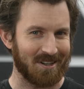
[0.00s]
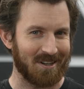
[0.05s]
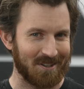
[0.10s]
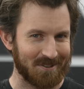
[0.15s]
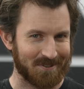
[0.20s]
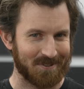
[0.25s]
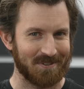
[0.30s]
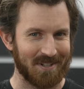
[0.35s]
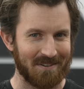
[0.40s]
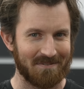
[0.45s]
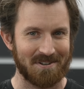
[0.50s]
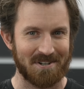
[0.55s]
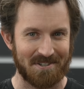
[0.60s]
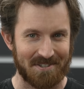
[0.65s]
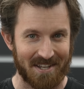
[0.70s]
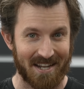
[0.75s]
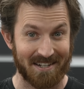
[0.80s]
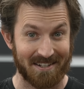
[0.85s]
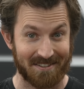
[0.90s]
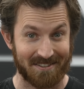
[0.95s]
also never
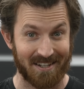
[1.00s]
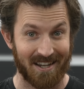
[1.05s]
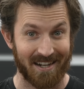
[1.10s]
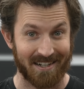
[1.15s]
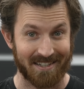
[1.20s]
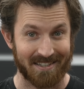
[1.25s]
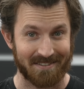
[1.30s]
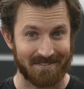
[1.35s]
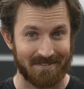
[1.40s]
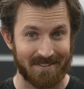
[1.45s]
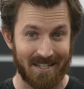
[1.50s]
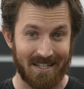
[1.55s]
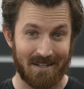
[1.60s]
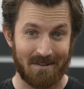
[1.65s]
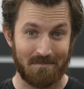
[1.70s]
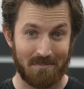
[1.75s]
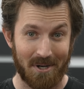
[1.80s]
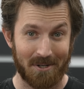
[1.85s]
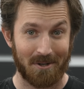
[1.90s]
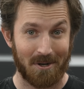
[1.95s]
designed a socket,
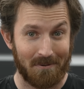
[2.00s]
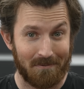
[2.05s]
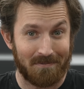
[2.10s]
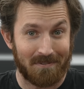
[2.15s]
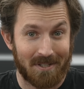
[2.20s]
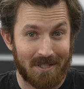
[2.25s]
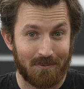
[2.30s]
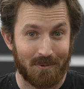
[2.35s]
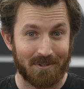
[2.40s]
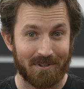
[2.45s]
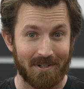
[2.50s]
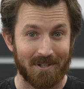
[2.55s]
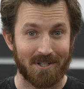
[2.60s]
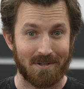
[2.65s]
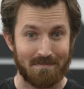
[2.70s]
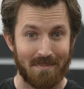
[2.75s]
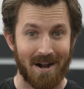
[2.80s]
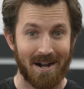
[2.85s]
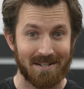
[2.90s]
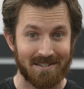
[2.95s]
but hopefully with our
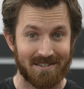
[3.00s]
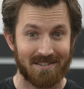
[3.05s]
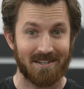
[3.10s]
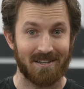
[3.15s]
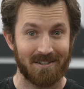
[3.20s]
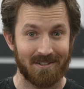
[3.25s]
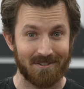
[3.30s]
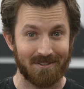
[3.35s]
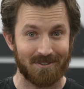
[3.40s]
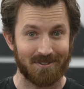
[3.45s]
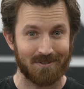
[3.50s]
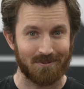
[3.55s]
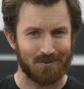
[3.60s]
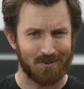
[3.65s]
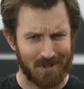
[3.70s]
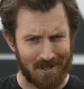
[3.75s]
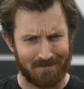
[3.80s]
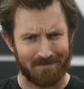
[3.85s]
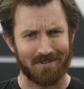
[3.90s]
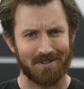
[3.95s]
combined skills,
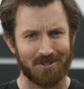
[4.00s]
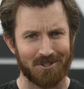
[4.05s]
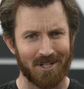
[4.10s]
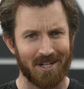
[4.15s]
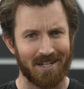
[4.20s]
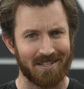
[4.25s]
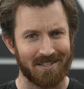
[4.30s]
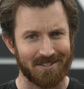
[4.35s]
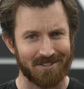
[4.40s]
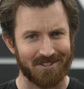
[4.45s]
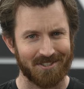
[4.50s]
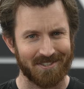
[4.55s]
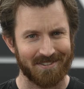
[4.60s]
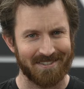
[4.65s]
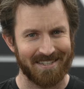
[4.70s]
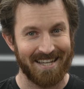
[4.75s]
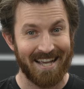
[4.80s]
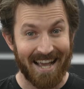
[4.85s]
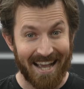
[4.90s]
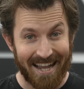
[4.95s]
we're up for the challenge.
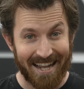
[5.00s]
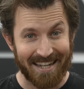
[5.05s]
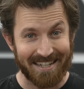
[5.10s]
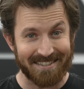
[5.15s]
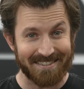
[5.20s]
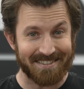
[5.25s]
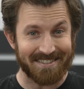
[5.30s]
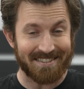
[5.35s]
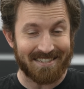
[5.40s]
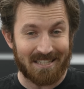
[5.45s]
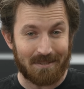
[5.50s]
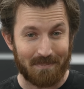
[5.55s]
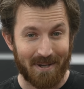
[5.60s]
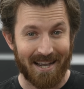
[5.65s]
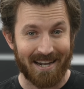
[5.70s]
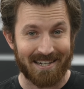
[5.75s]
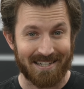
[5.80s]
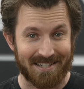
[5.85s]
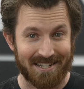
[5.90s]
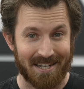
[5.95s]
And since he's
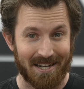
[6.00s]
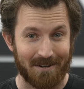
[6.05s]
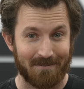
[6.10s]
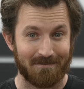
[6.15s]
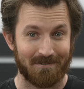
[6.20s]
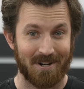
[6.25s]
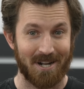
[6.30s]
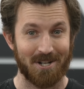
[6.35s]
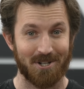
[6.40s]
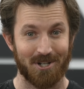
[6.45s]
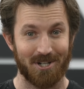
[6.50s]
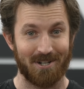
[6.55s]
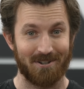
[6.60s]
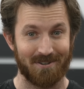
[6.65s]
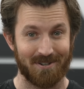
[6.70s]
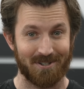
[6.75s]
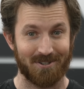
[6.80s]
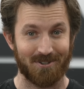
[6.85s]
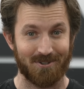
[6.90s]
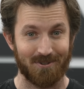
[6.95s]
back in town for
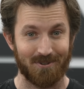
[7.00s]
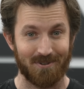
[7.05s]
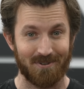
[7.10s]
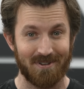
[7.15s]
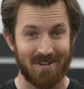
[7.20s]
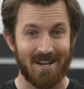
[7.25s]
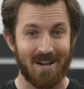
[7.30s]
engineering school,